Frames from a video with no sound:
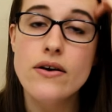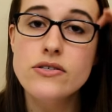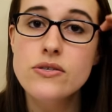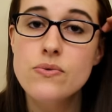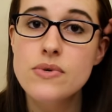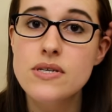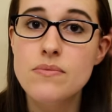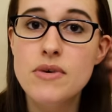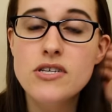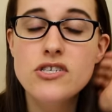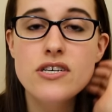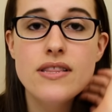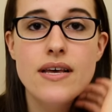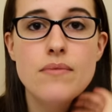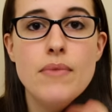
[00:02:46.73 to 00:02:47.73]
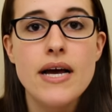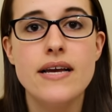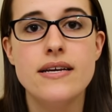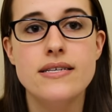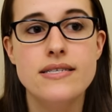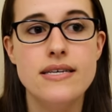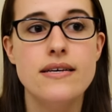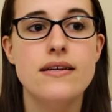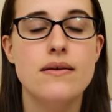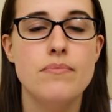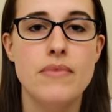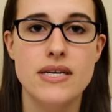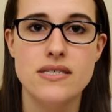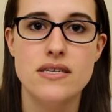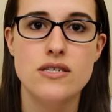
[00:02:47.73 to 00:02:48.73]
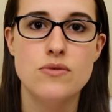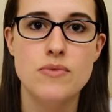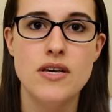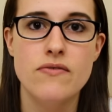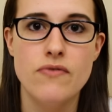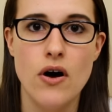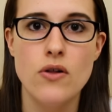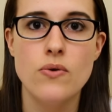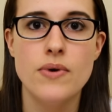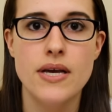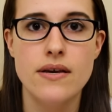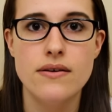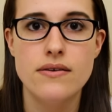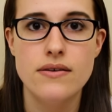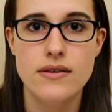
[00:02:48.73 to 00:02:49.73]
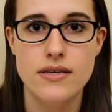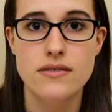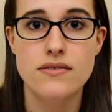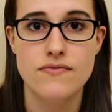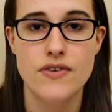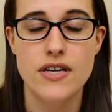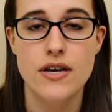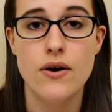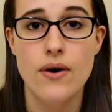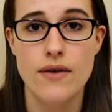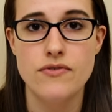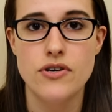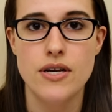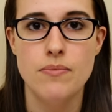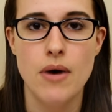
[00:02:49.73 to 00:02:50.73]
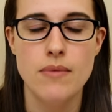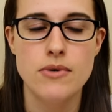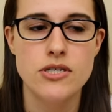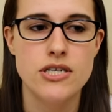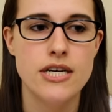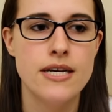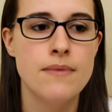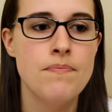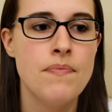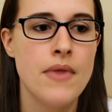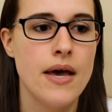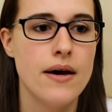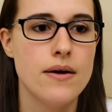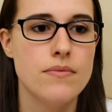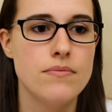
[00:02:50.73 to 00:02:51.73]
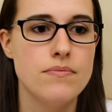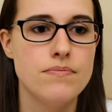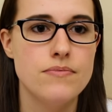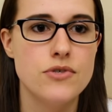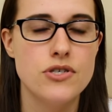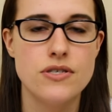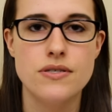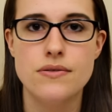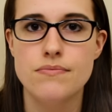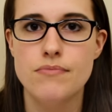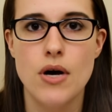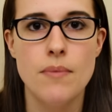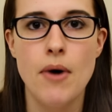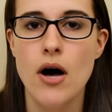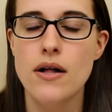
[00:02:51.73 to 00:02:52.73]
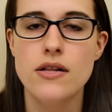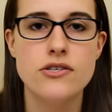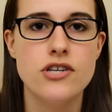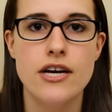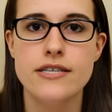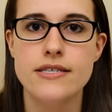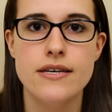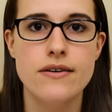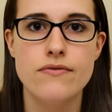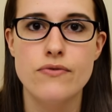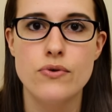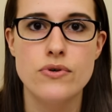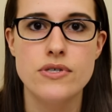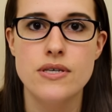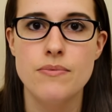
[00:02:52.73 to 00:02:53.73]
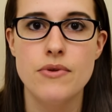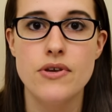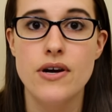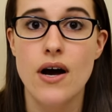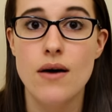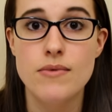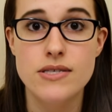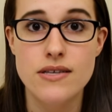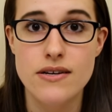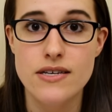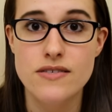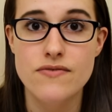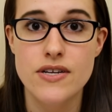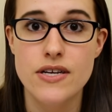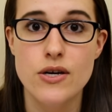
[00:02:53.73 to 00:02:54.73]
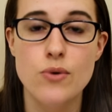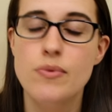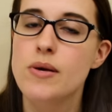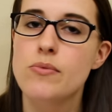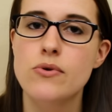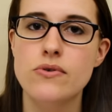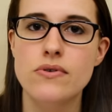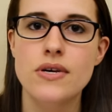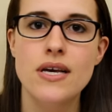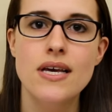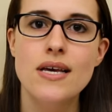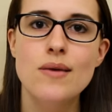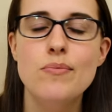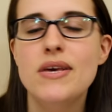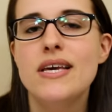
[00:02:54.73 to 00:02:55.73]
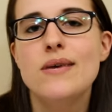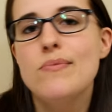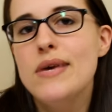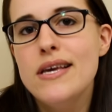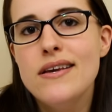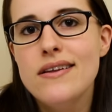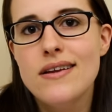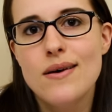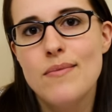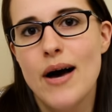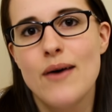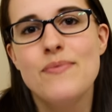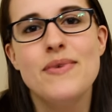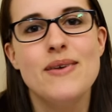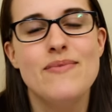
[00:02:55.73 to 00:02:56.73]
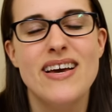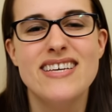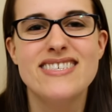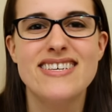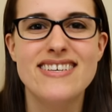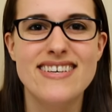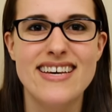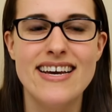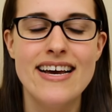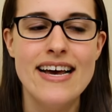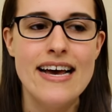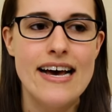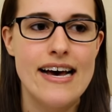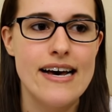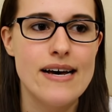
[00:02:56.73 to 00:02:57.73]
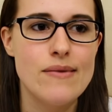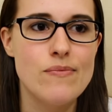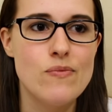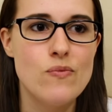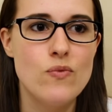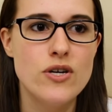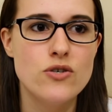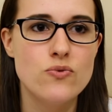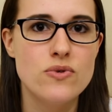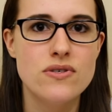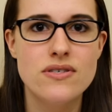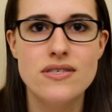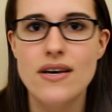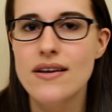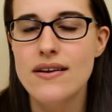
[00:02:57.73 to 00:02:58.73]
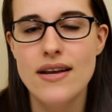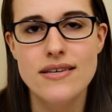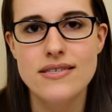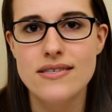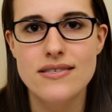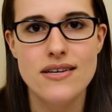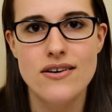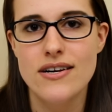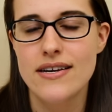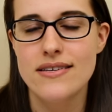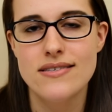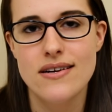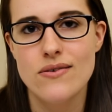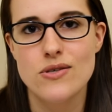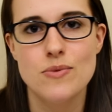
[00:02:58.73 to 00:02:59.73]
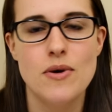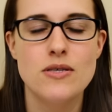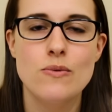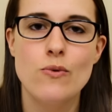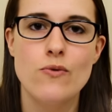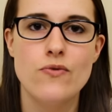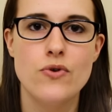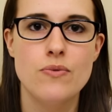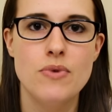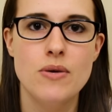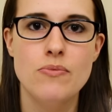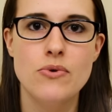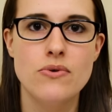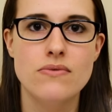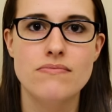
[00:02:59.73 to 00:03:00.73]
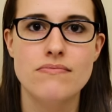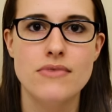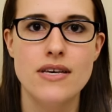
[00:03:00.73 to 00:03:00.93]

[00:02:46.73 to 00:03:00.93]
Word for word: I also want to mention that Mike did message me following his video after he published it, um, just apologizing for some of the comments on his video, people being mean about me basically, um, which was unnecessary. He's not responsible for people